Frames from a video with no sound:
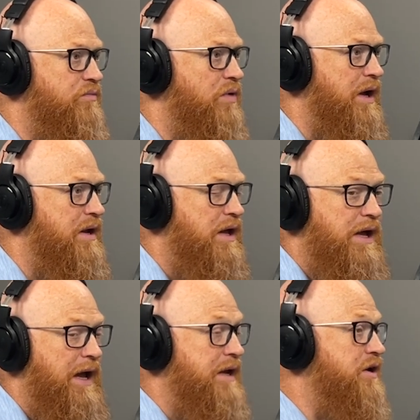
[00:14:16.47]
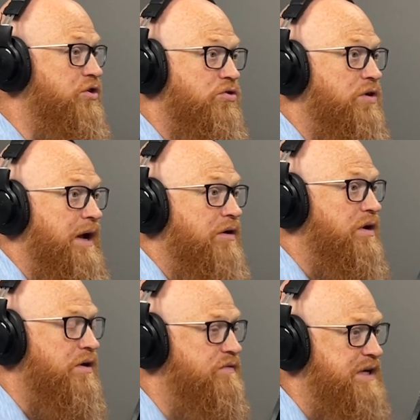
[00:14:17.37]
right? And in your
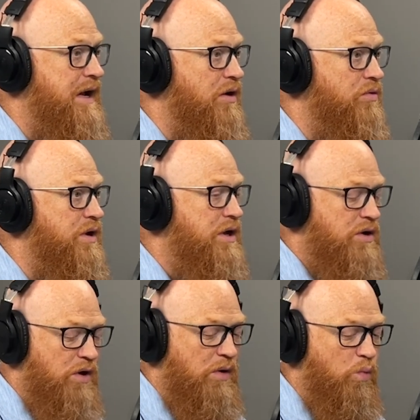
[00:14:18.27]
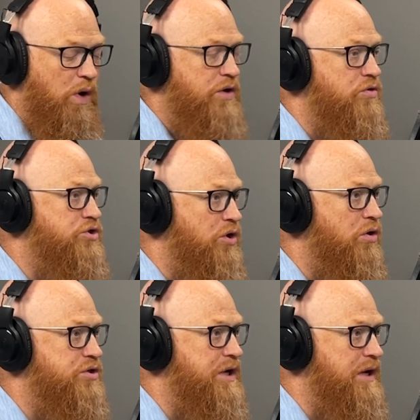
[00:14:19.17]
area of town and what you're
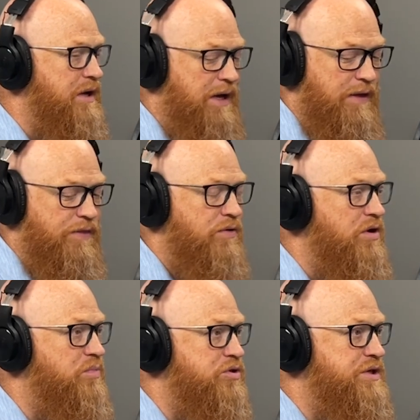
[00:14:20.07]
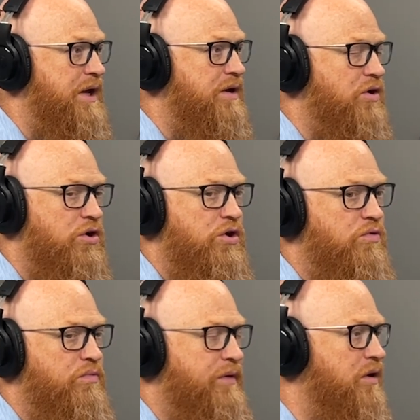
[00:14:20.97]
charging at 30%, are
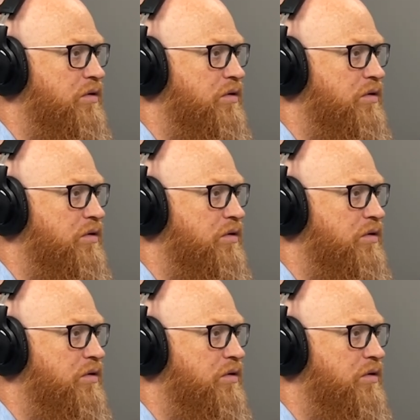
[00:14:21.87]
you